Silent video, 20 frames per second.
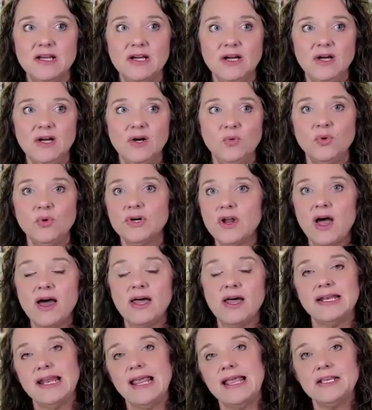We're
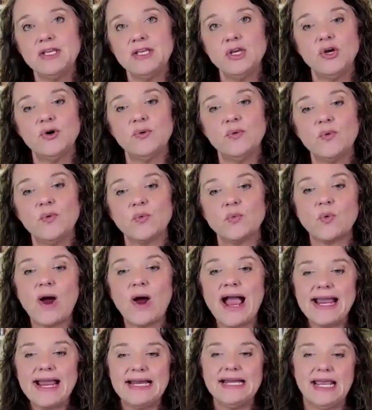not,
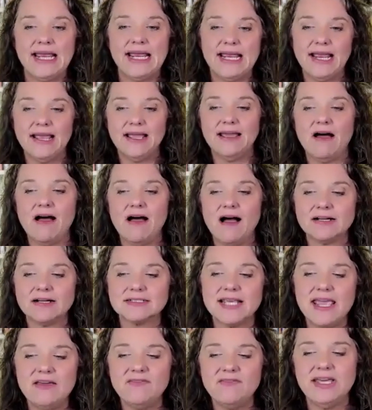writing,
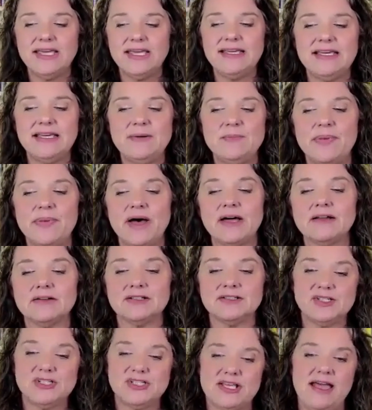Octavia E.
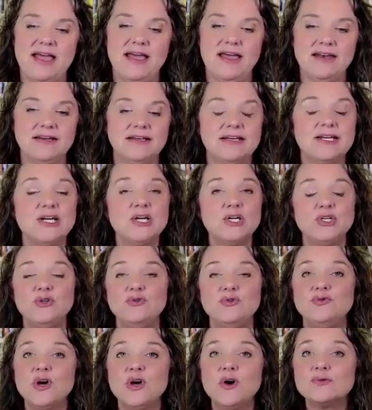Butler said, you
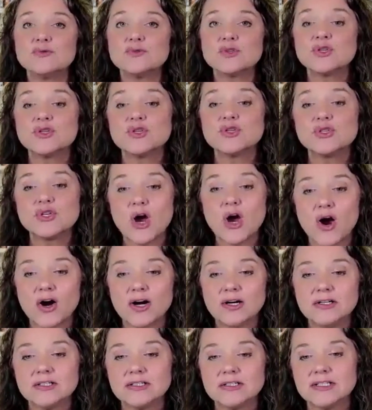don't
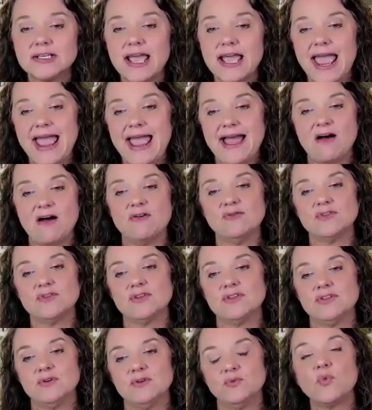start out
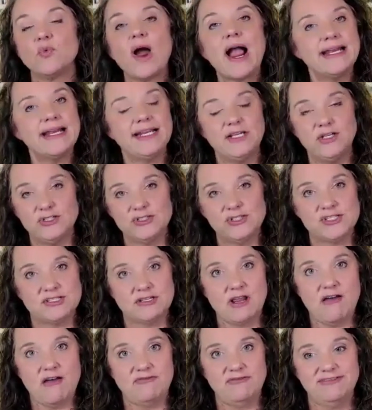writing good
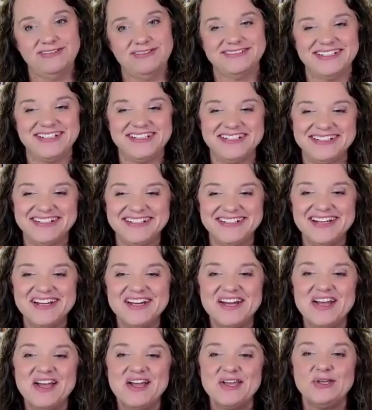stuff.
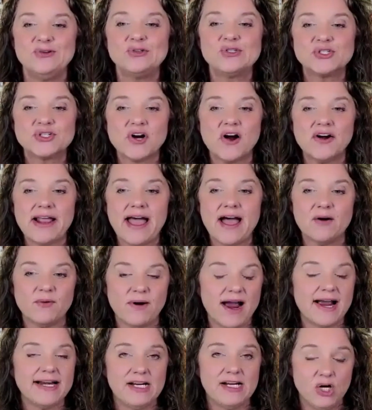You start out
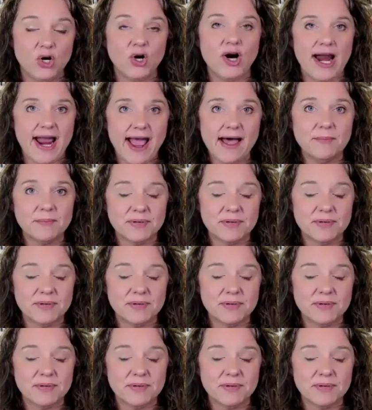writing crap